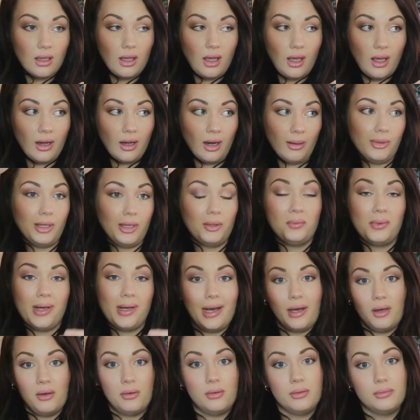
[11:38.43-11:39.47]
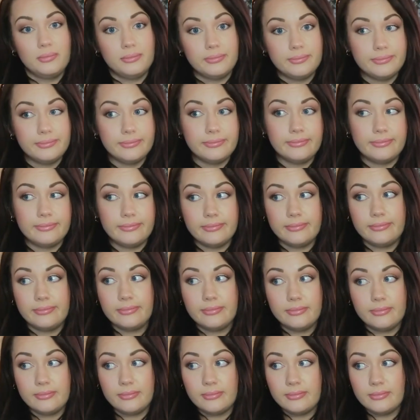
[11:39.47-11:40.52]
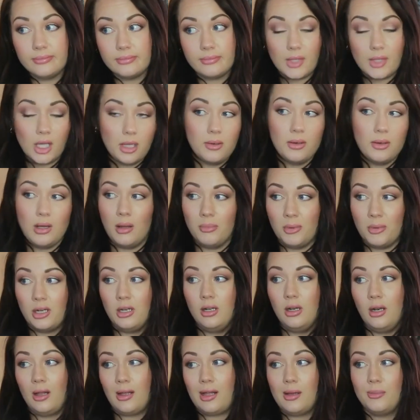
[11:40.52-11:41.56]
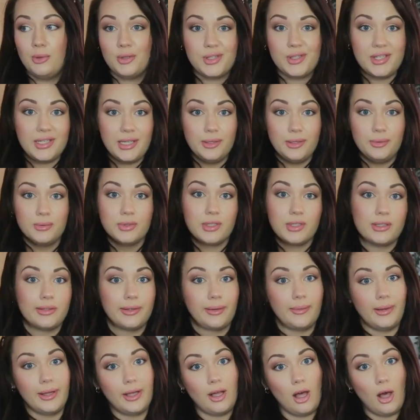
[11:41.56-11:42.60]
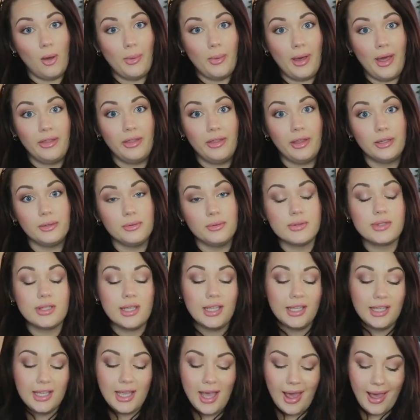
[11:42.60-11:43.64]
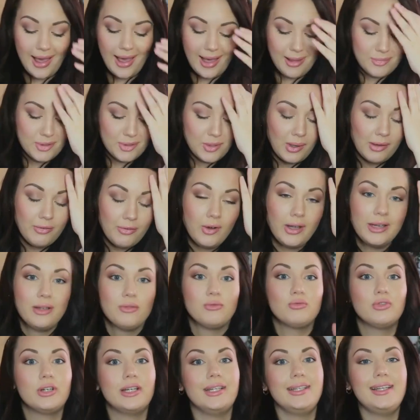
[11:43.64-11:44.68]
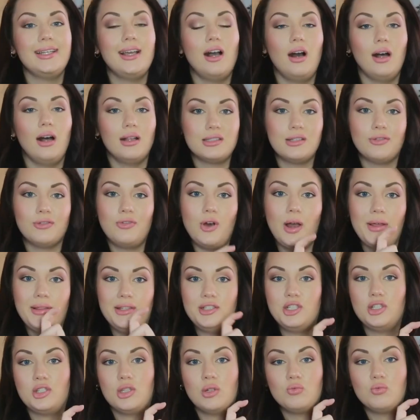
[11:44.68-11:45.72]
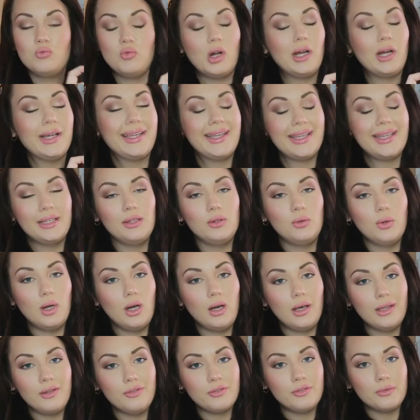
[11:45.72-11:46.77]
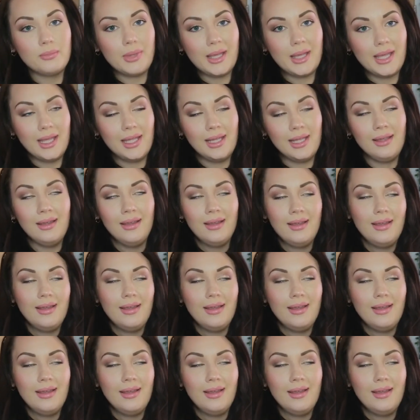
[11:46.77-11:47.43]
and I'm like, well, no, I'm gonna look like I'm on stilts, so I can't wear those. So I find it really hard to find just the right heel height for me.